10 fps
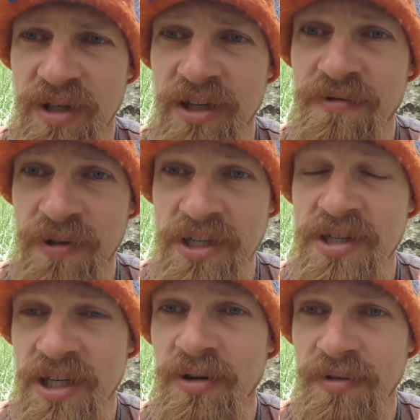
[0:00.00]
if
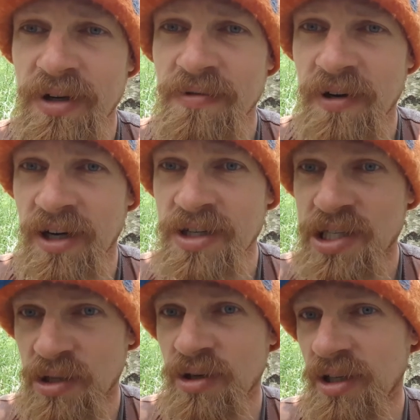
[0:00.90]
necessary, very
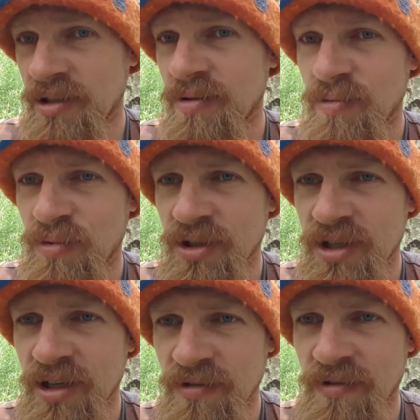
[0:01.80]
fast. Look at what
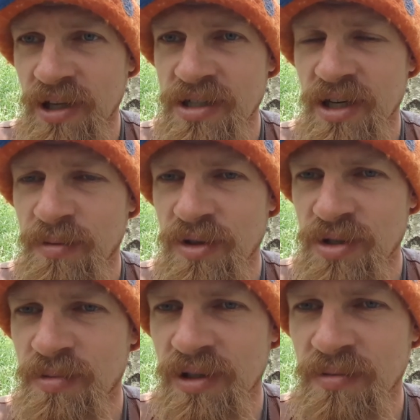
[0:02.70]
kind of things are
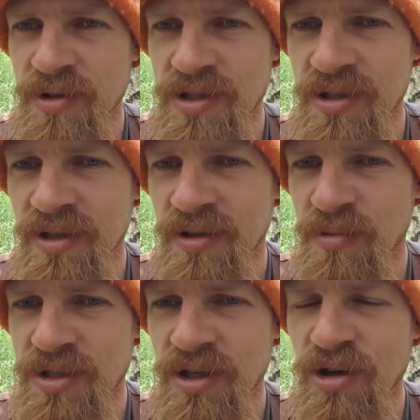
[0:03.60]
possible with
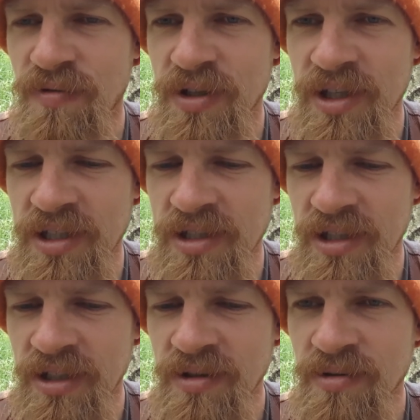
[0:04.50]
the
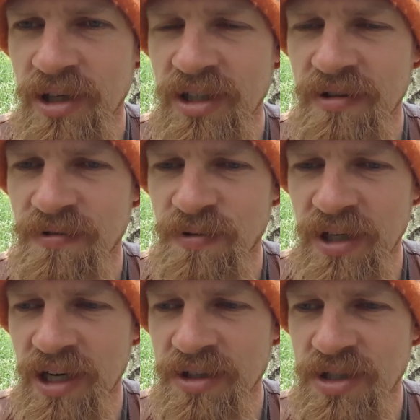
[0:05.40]
COVID-19, right? If
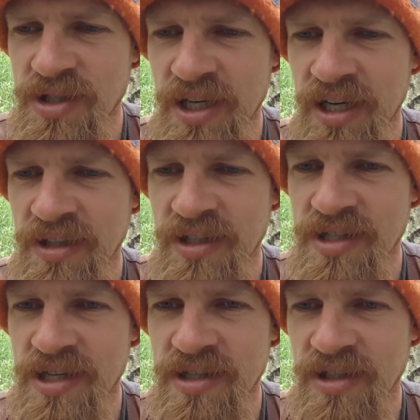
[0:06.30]
we understand
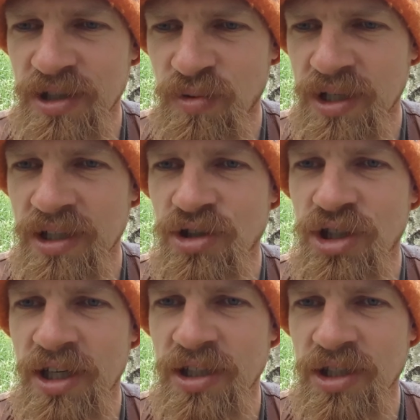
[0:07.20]
necessity, we can
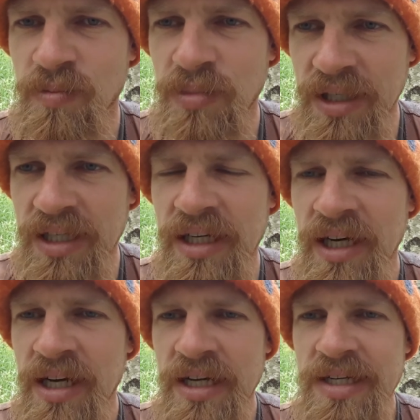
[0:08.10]
change big
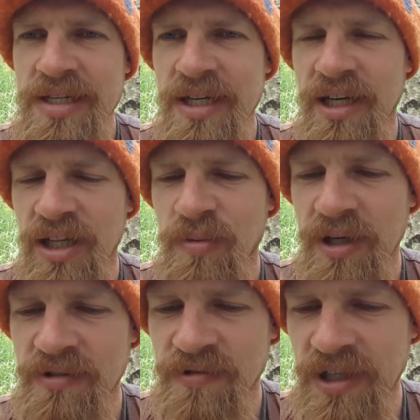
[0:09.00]
scale
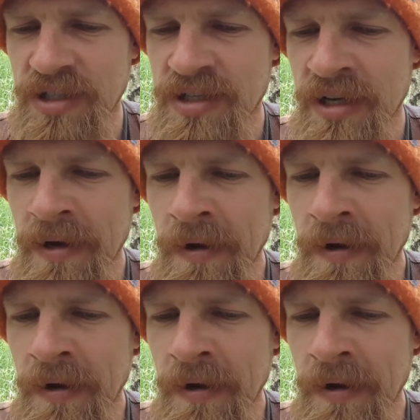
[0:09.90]
quite fast.